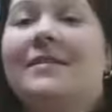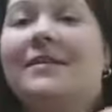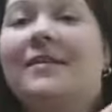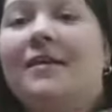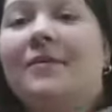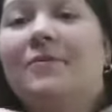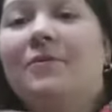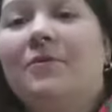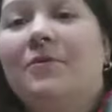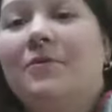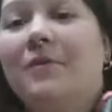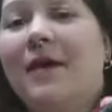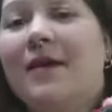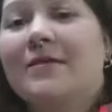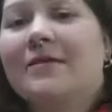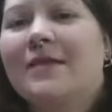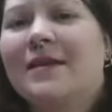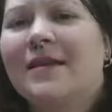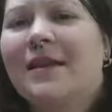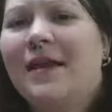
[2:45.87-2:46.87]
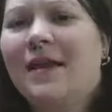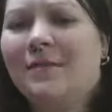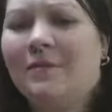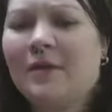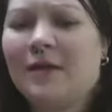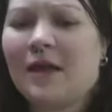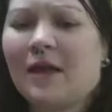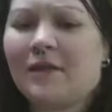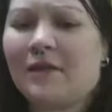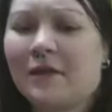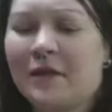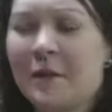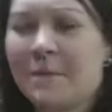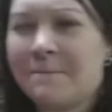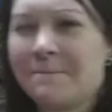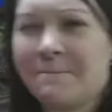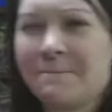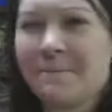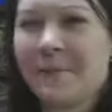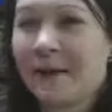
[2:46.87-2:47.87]
the Deadpool mask. He came in, I think,
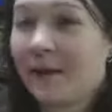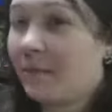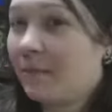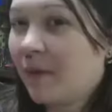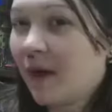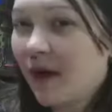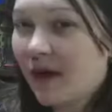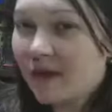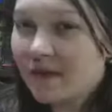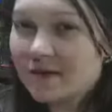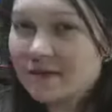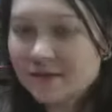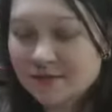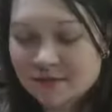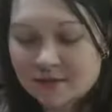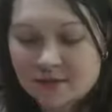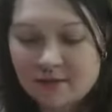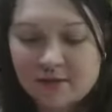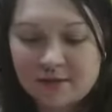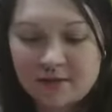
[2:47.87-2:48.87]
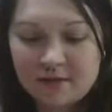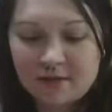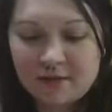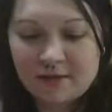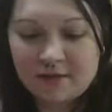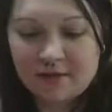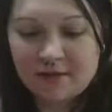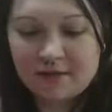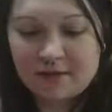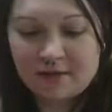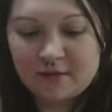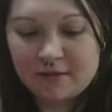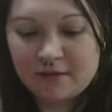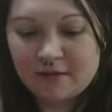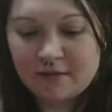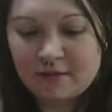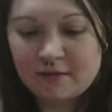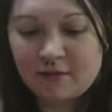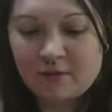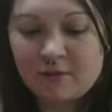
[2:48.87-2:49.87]
a bam box.
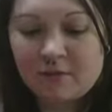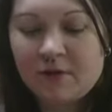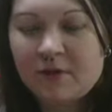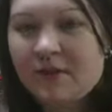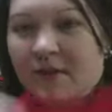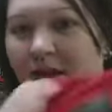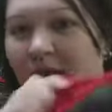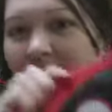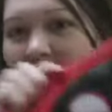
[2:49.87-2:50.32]
The one that